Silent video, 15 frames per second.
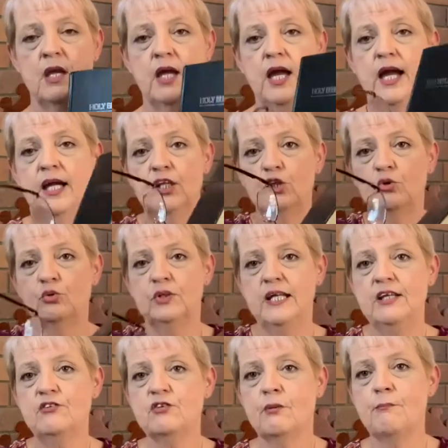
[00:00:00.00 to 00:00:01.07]
and you'll
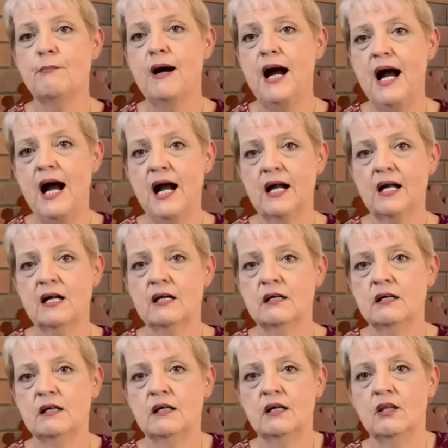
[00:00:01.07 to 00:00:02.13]
need to mark
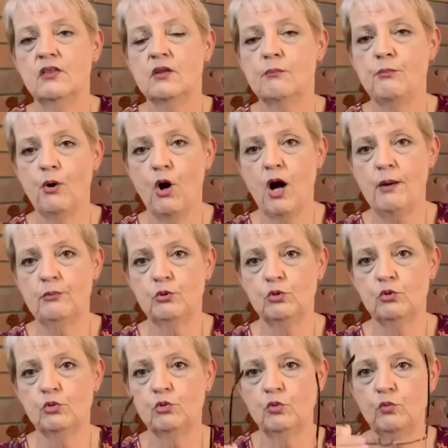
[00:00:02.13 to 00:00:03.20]
the
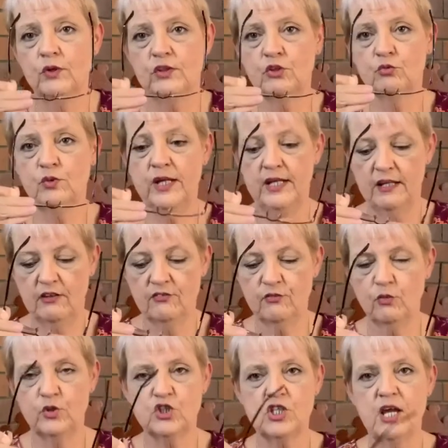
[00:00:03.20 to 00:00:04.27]
Bible with the readings for
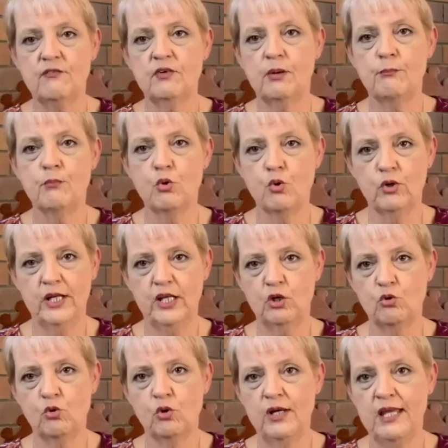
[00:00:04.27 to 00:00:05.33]
whichever morning
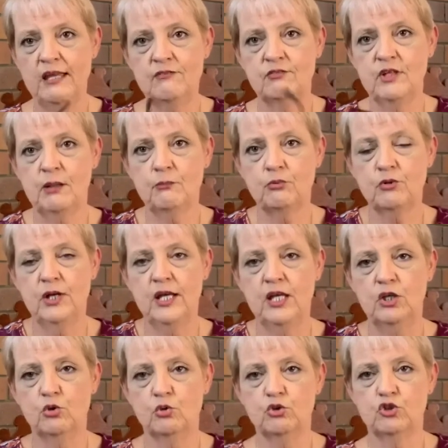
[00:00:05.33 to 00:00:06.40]
or evening prayer
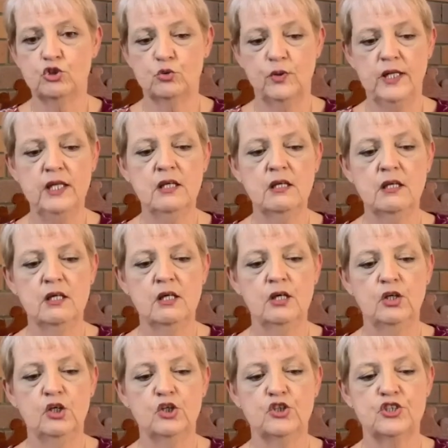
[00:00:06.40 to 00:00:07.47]
you're doing.
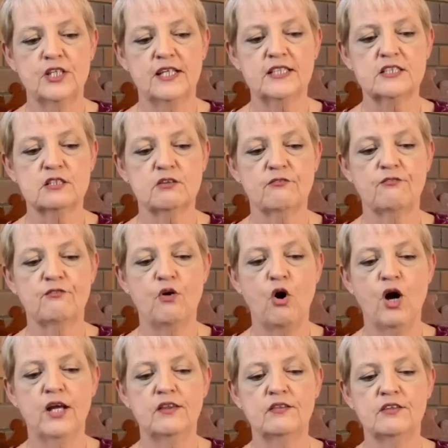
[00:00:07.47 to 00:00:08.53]
You just
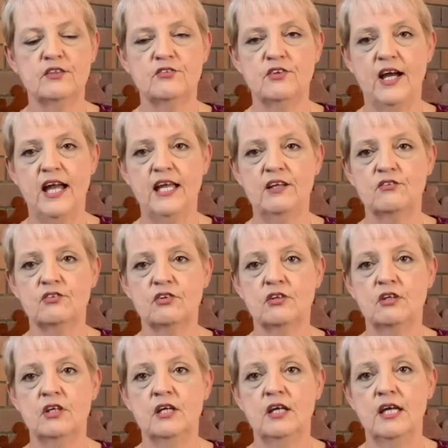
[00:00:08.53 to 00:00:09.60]
find the date
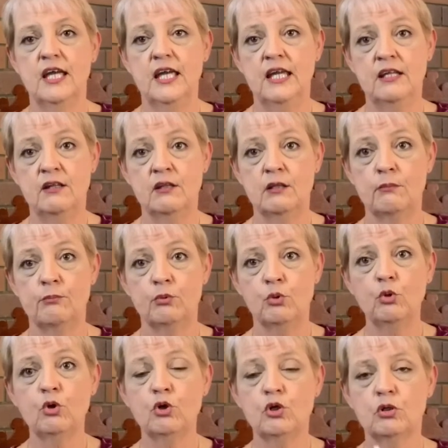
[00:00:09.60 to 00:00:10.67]
in the
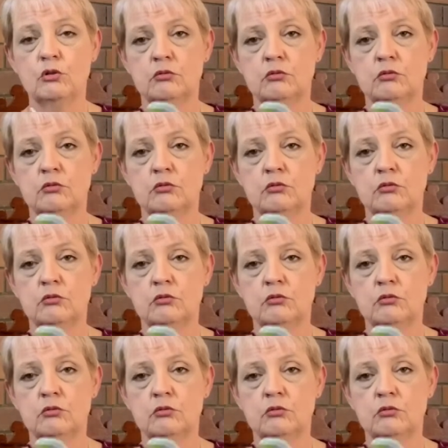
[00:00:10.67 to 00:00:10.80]
book,